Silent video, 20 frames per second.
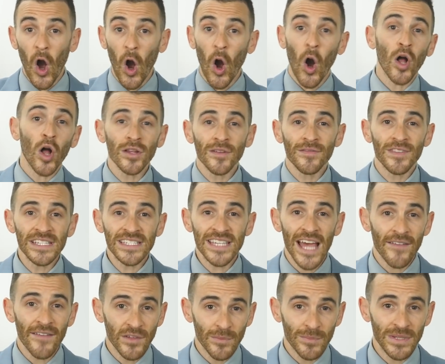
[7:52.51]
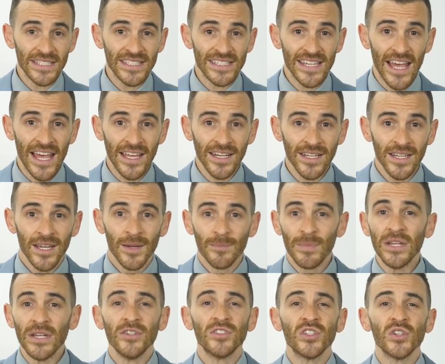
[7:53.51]
all of this having been said,
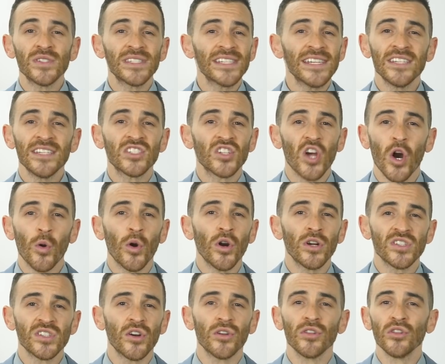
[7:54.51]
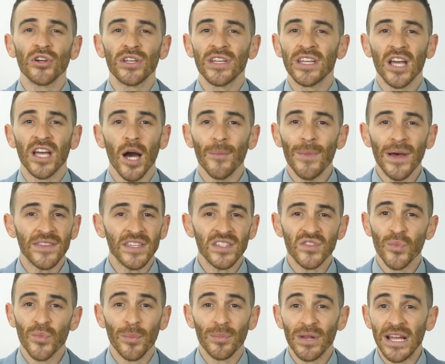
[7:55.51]
Peter Doocy and his cohorts aren't looking to come at this
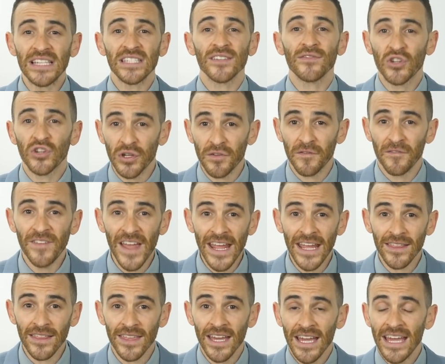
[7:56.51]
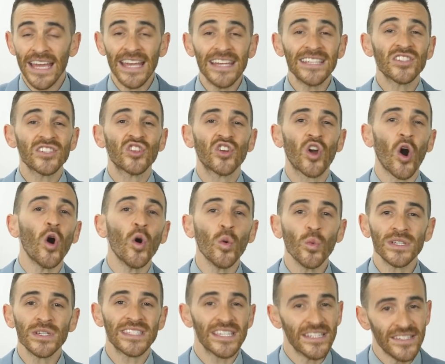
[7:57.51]
from a place of good faith. His goal
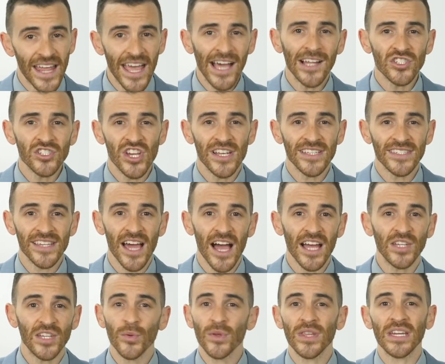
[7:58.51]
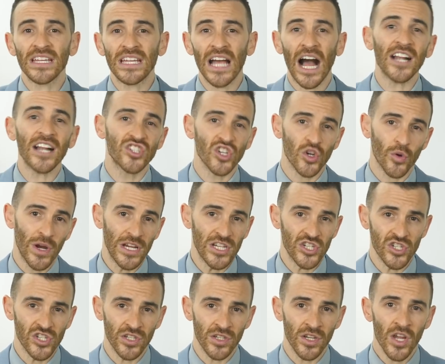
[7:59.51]
was to nail Jen Psaki with a gotcha
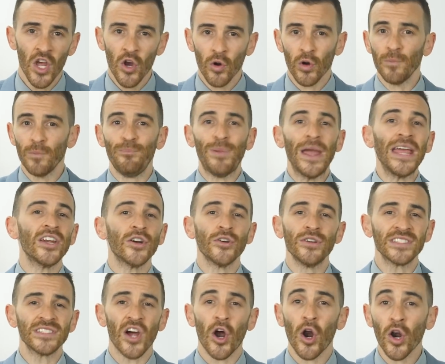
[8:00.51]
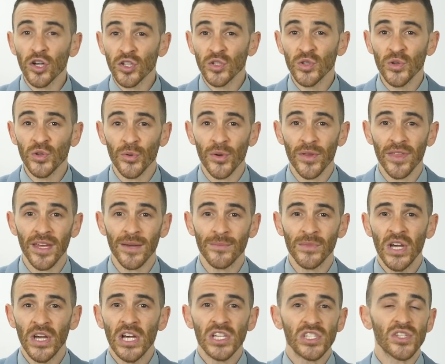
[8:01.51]
question, or bait her into arguing with
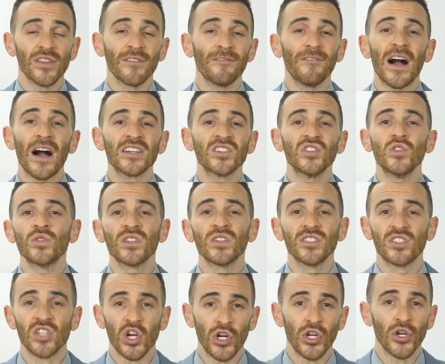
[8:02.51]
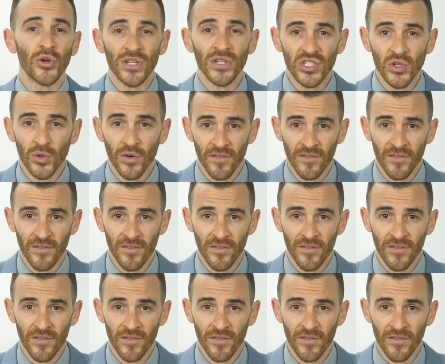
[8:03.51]
him so that Fox News could turn her into a